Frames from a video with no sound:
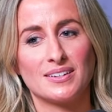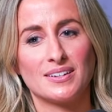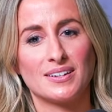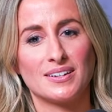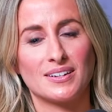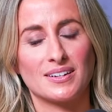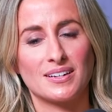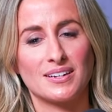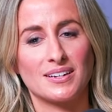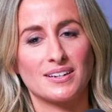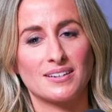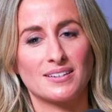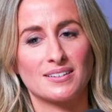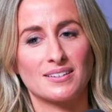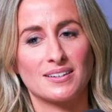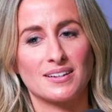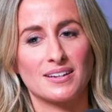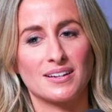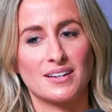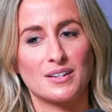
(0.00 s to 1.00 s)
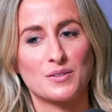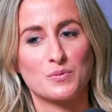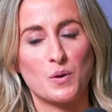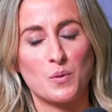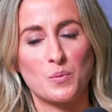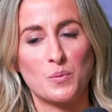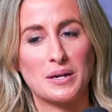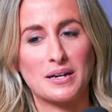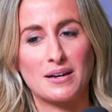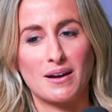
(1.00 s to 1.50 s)
it's
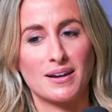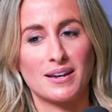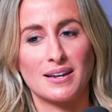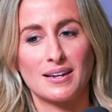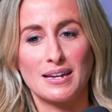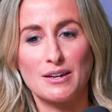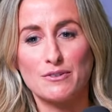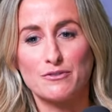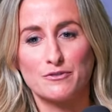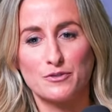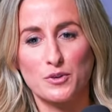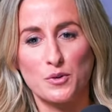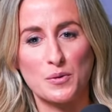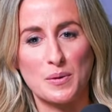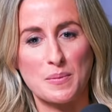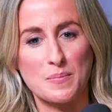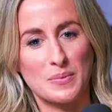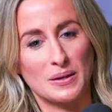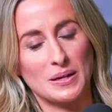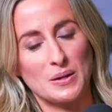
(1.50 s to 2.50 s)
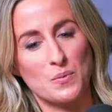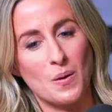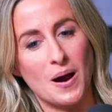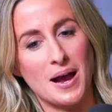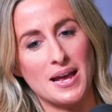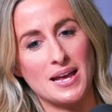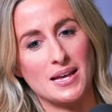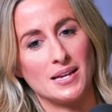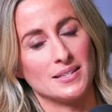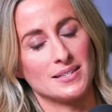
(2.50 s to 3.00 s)
what we kind of live for in many
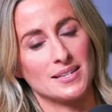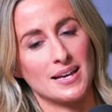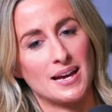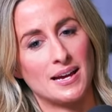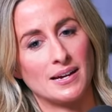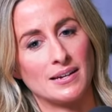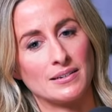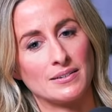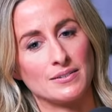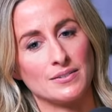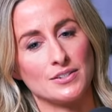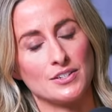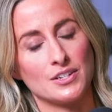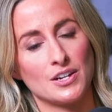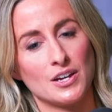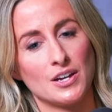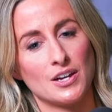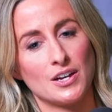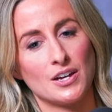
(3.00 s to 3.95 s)
ways and